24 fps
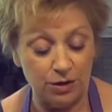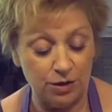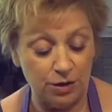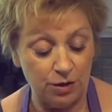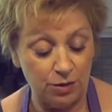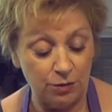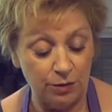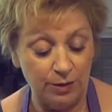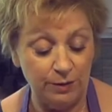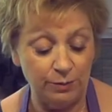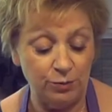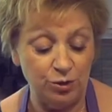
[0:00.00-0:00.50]

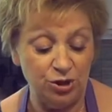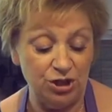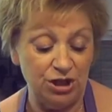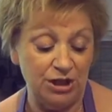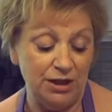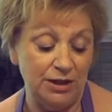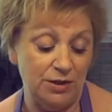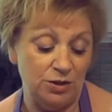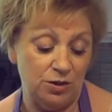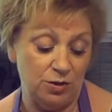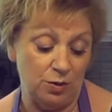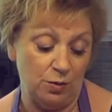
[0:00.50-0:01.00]
cream
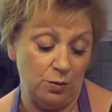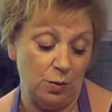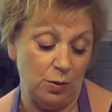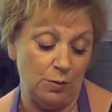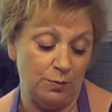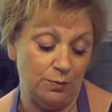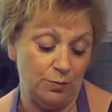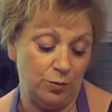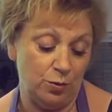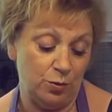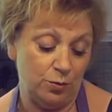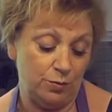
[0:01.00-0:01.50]
cheese,
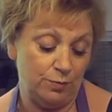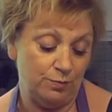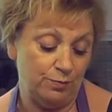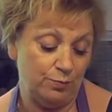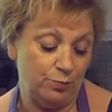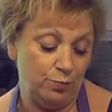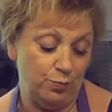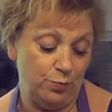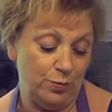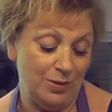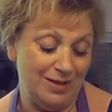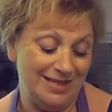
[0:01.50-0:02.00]
well,
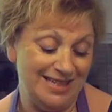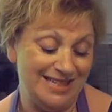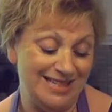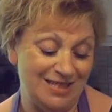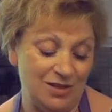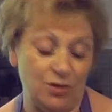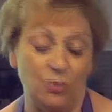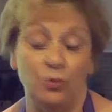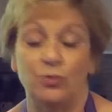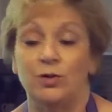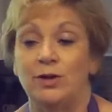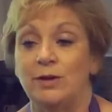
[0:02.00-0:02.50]
it
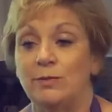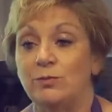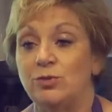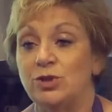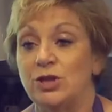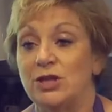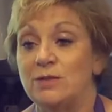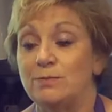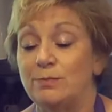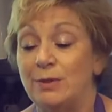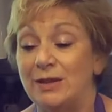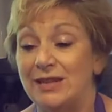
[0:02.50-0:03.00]
isn't cream
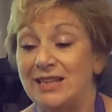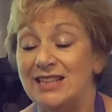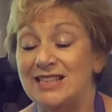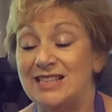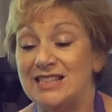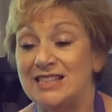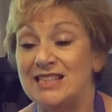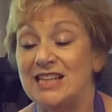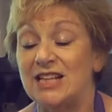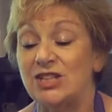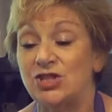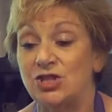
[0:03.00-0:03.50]
cheese, but
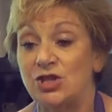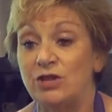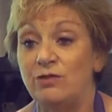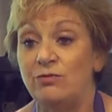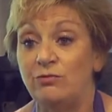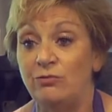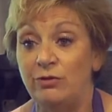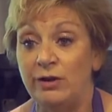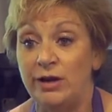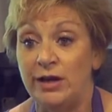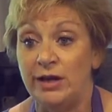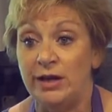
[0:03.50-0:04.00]
this is actually
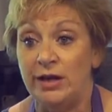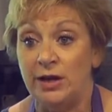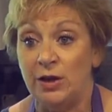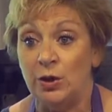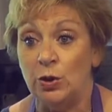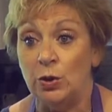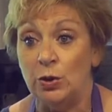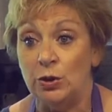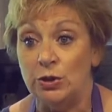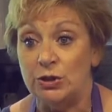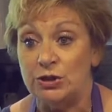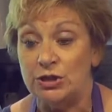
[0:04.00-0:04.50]
really
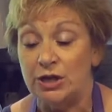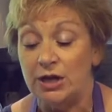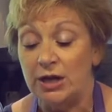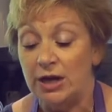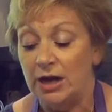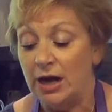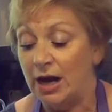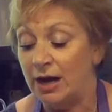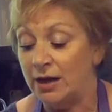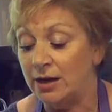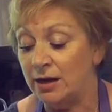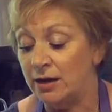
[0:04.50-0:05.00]
good,
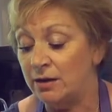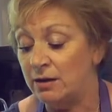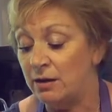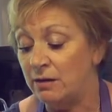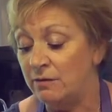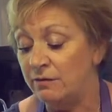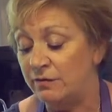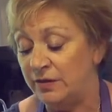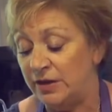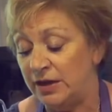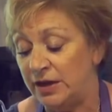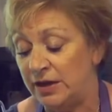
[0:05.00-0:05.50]
and I
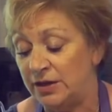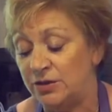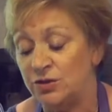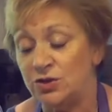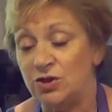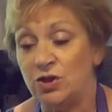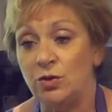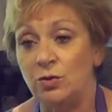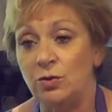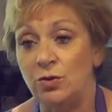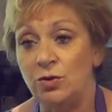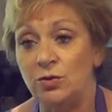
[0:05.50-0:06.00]
know vegans
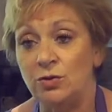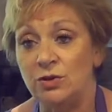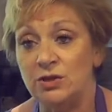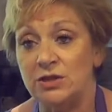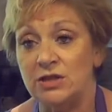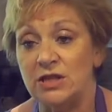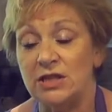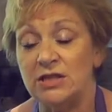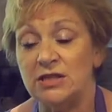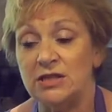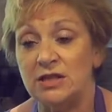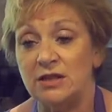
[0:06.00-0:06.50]
who use
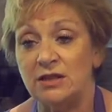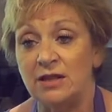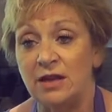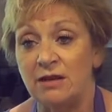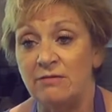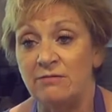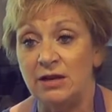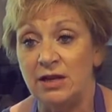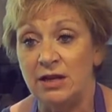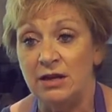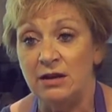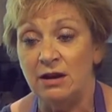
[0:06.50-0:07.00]
this and
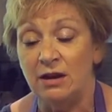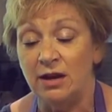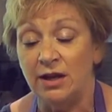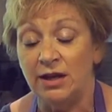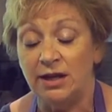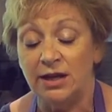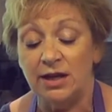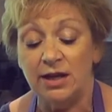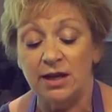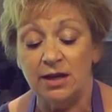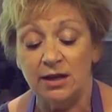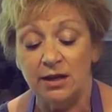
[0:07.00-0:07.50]
they really
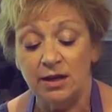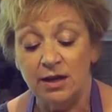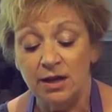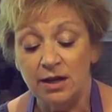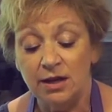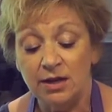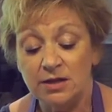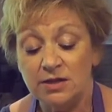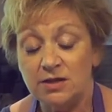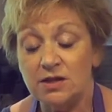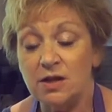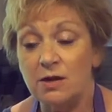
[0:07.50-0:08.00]
like it.
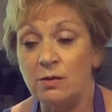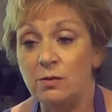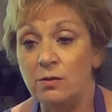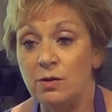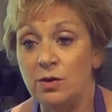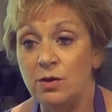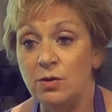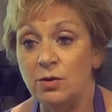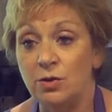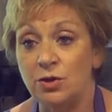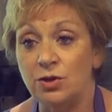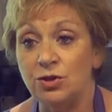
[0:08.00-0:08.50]
So
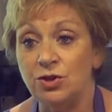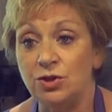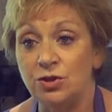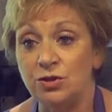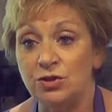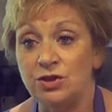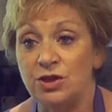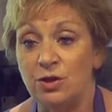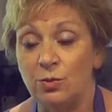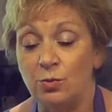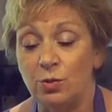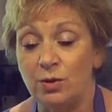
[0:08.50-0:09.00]
you could
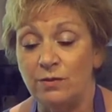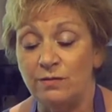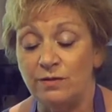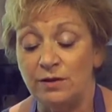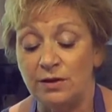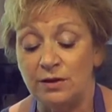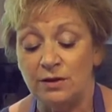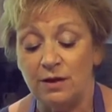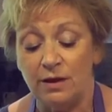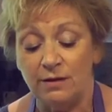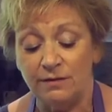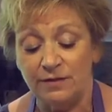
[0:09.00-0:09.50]
use the
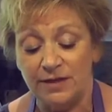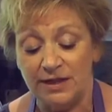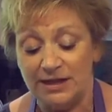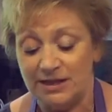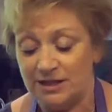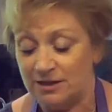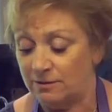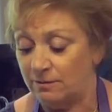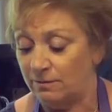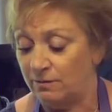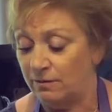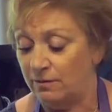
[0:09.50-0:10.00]
equivalent of
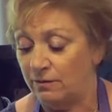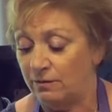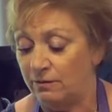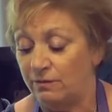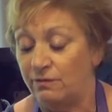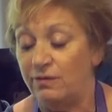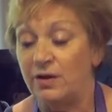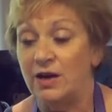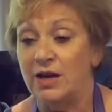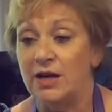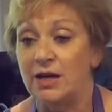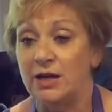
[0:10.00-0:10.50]
this
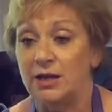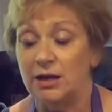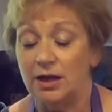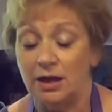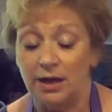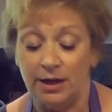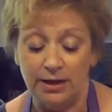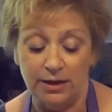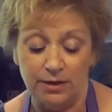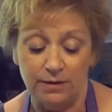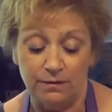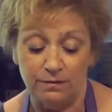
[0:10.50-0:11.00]

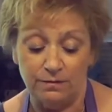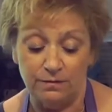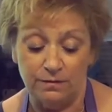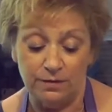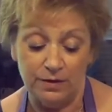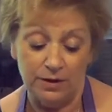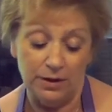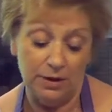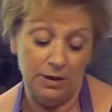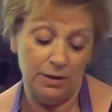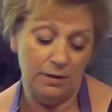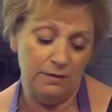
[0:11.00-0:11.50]
Violife,
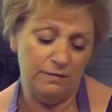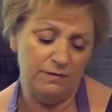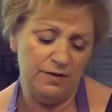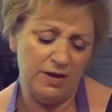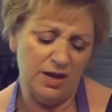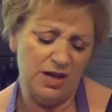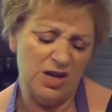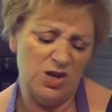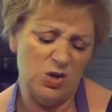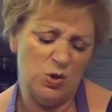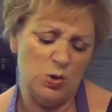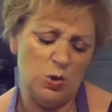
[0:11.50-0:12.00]

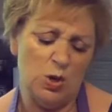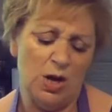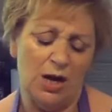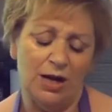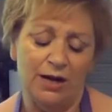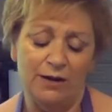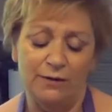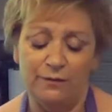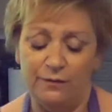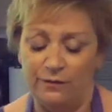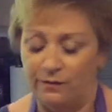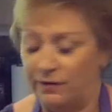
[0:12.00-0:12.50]

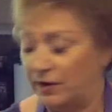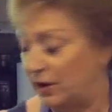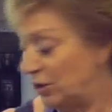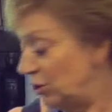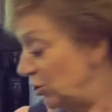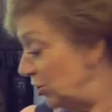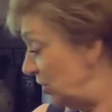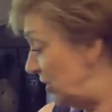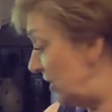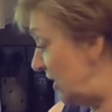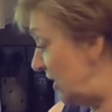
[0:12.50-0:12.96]
I should